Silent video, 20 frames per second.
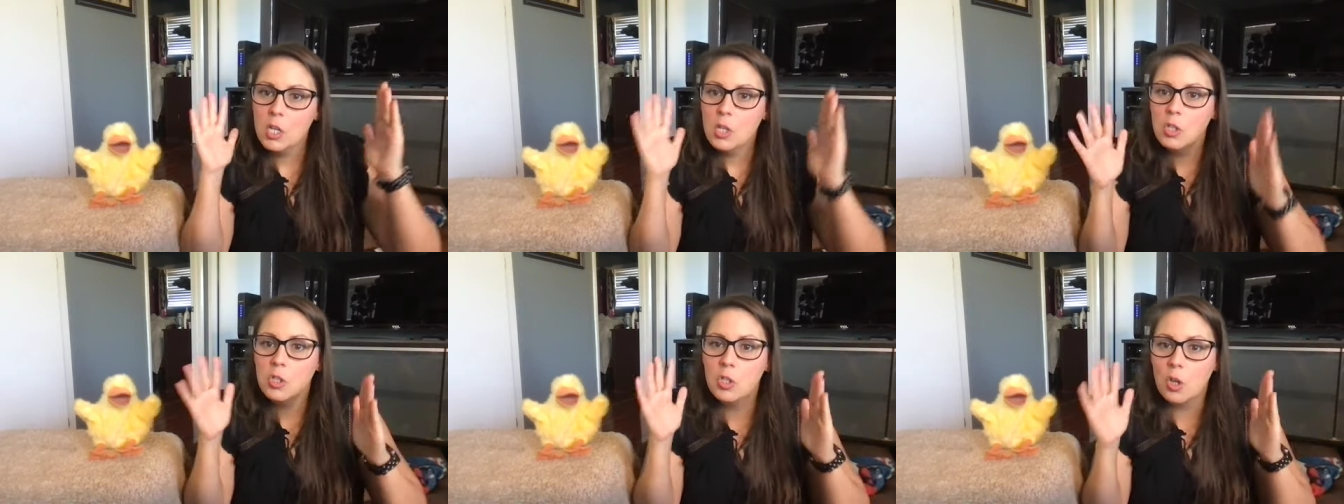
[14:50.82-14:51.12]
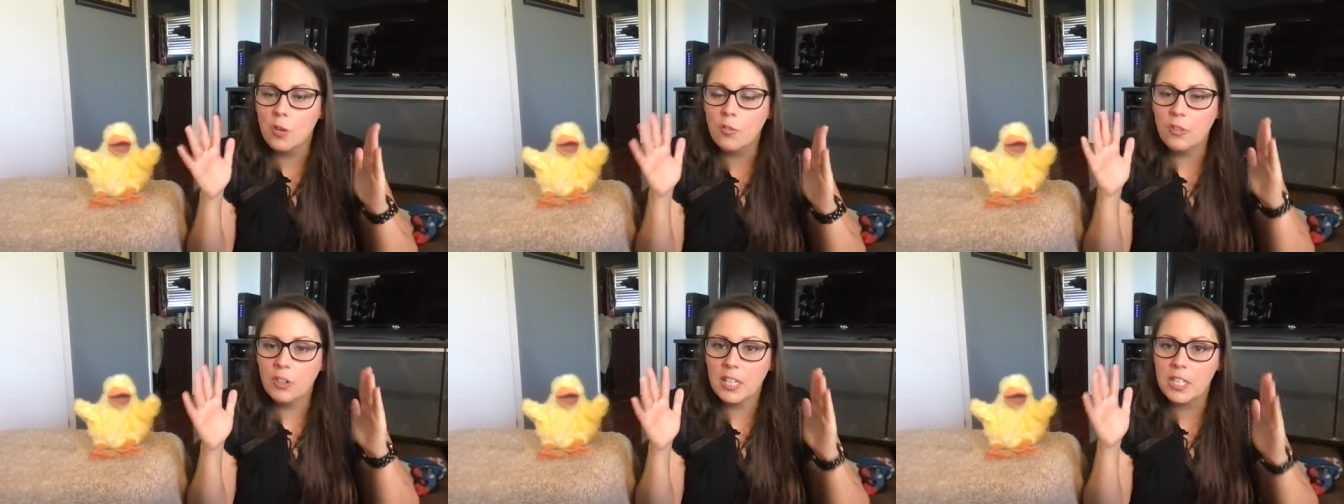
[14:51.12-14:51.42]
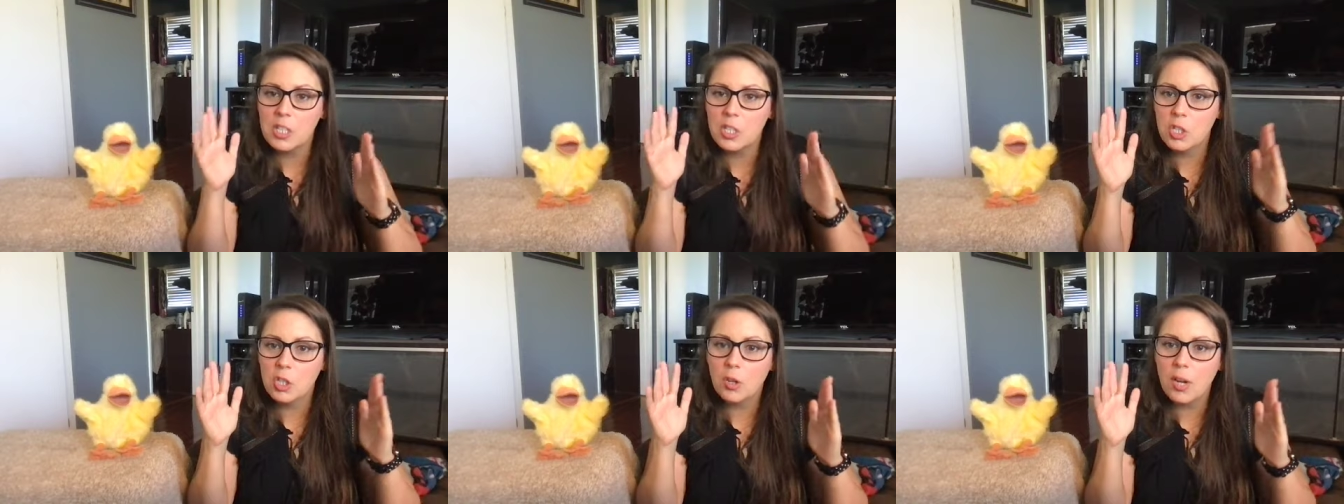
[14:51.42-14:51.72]
Don't forget
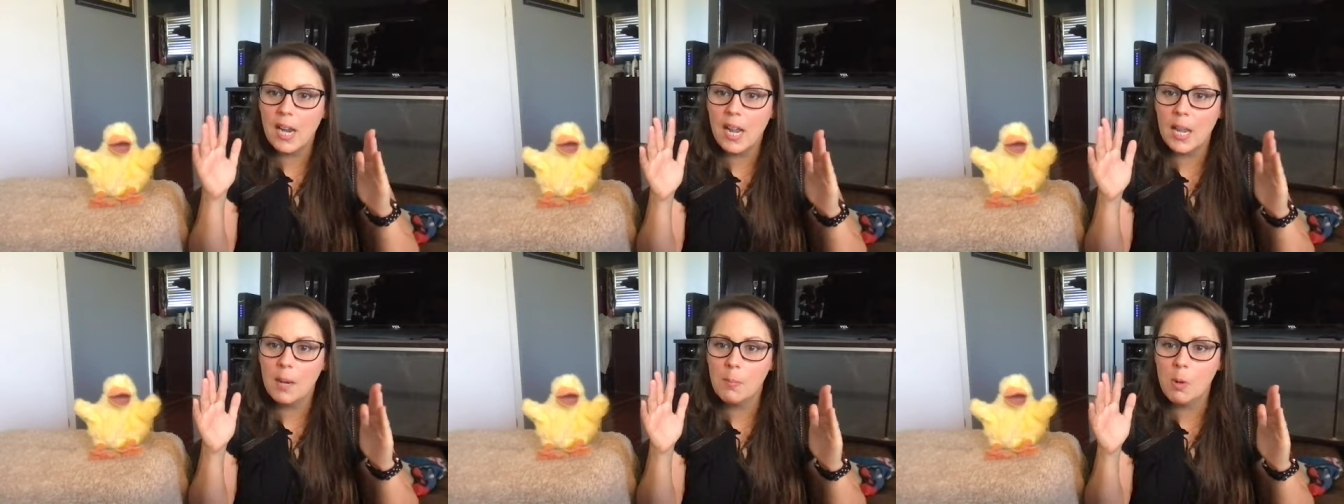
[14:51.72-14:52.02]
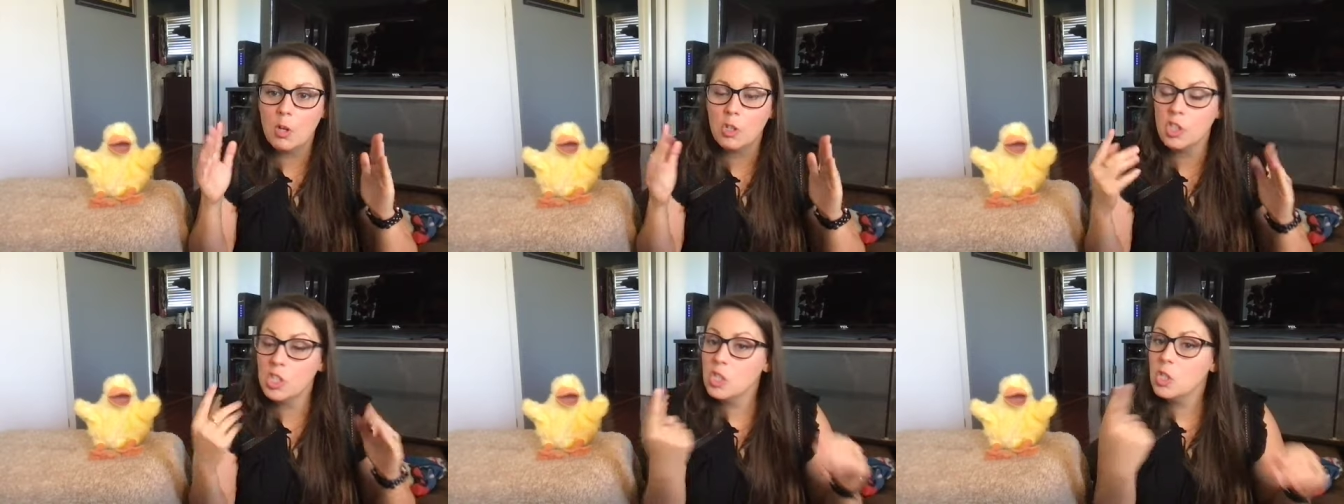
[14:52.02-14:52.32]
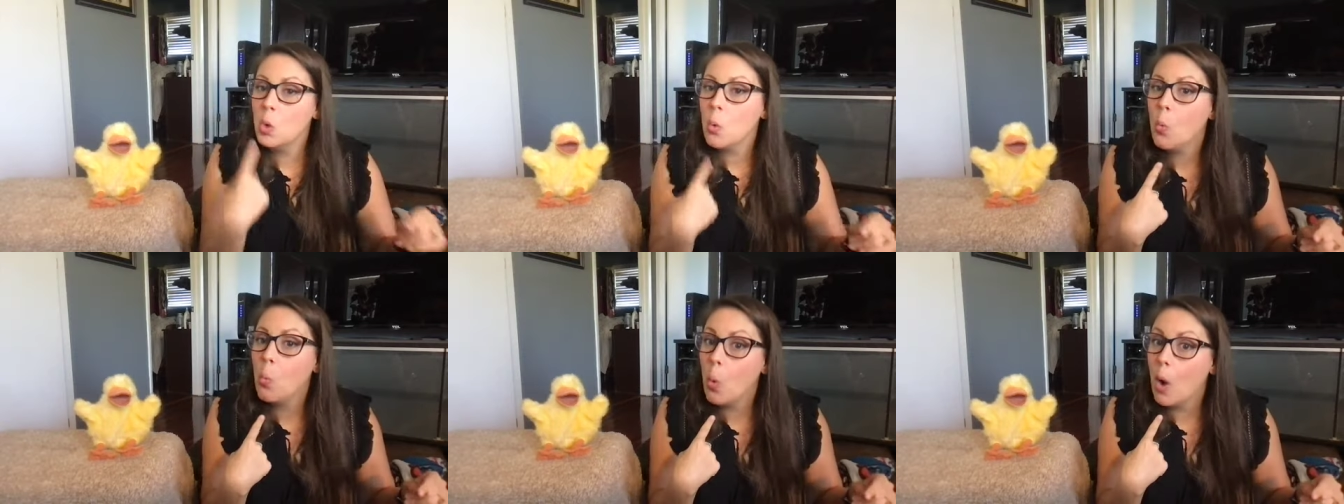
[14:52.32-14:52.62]
to do your hand motions.
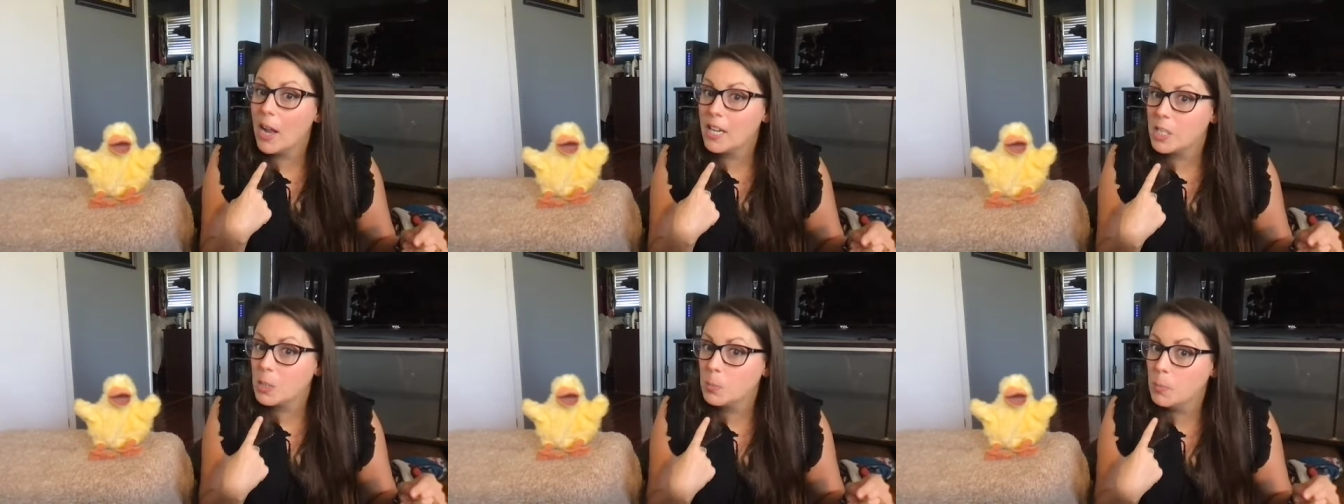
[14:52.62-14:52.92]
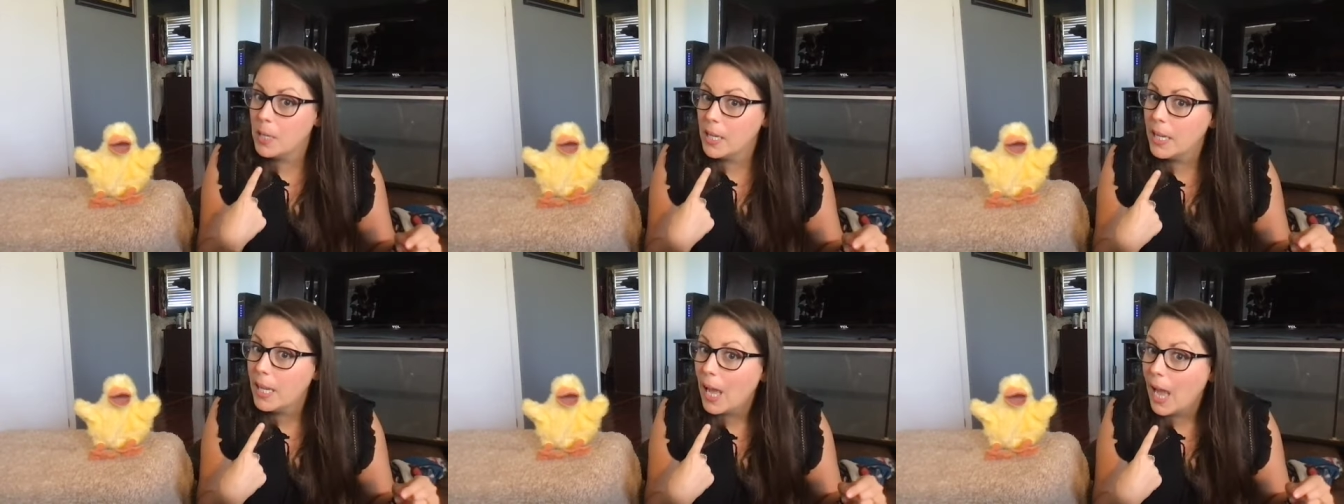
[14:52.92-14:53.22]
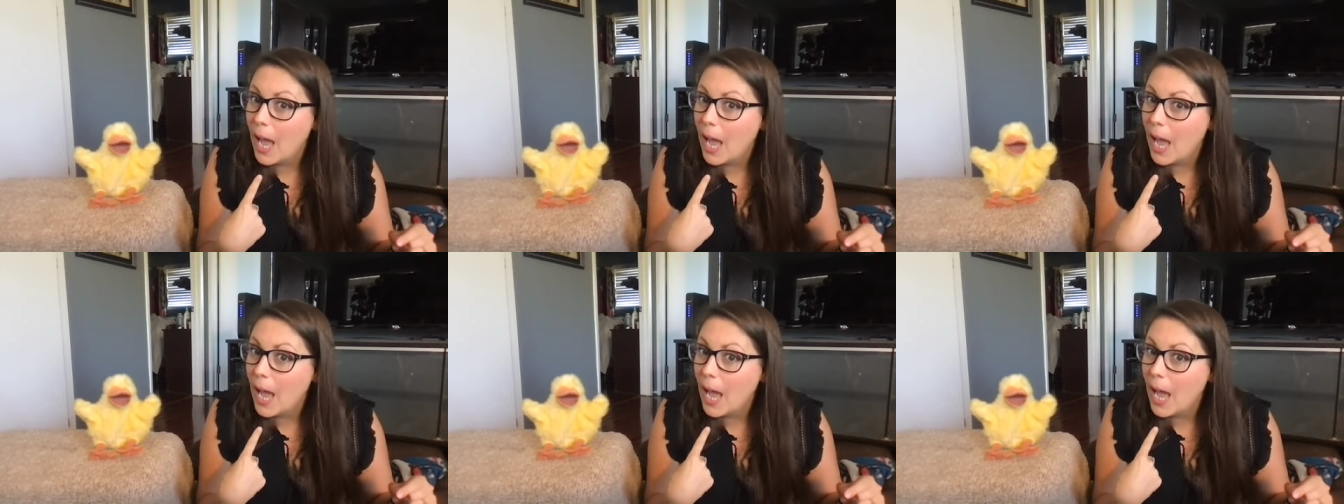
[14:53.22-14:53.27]
Watch me.